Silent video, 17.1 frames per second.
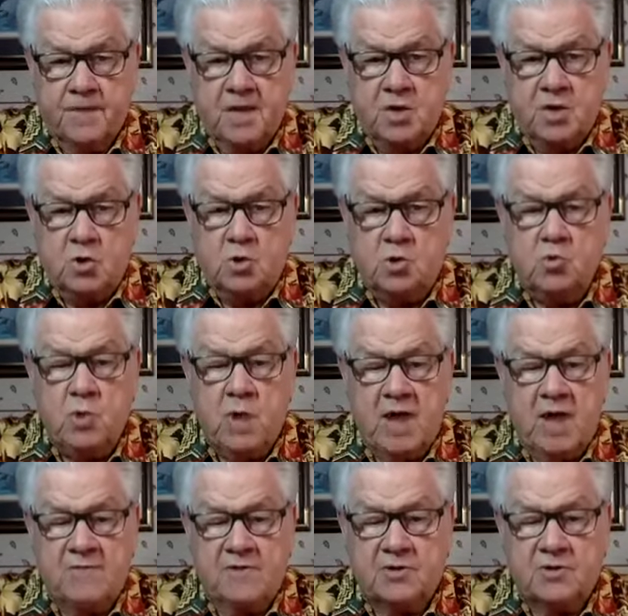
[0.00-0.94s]
you
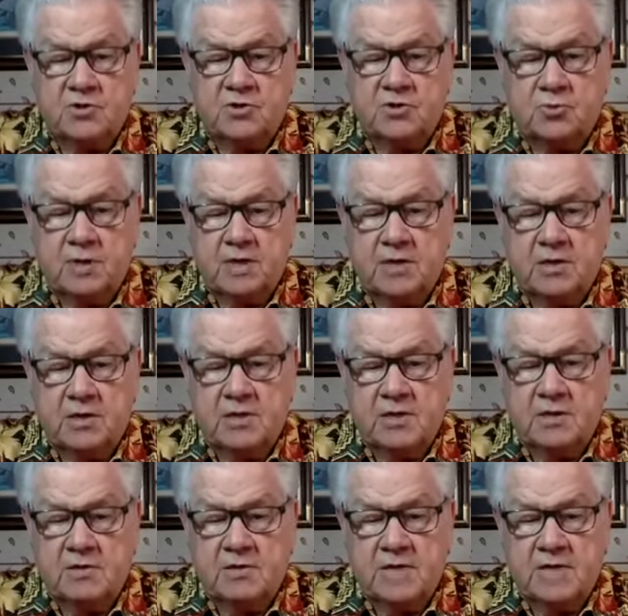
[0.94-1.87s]
have a strength
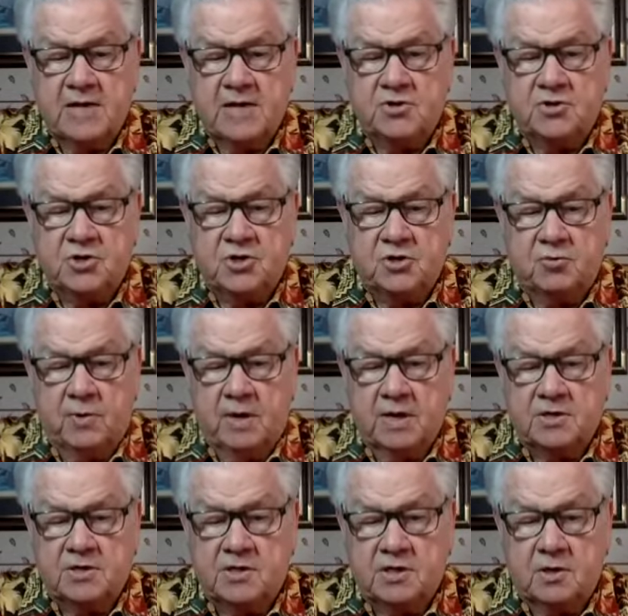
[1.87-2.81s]
that
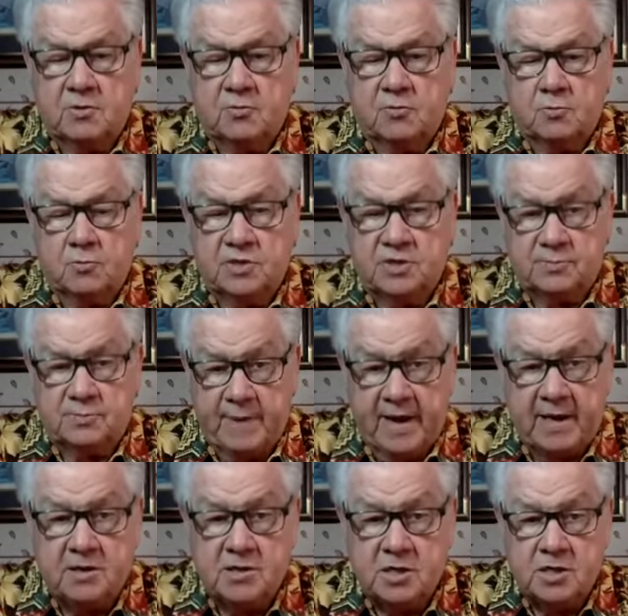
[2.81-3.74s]
generates
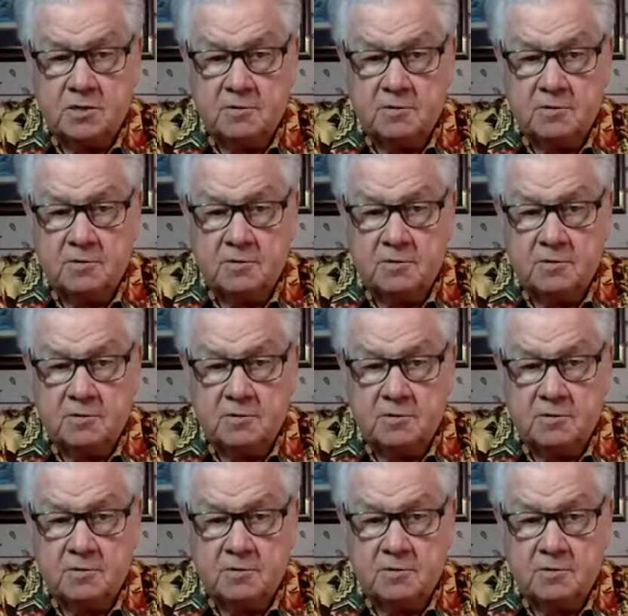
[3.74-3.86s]
respect.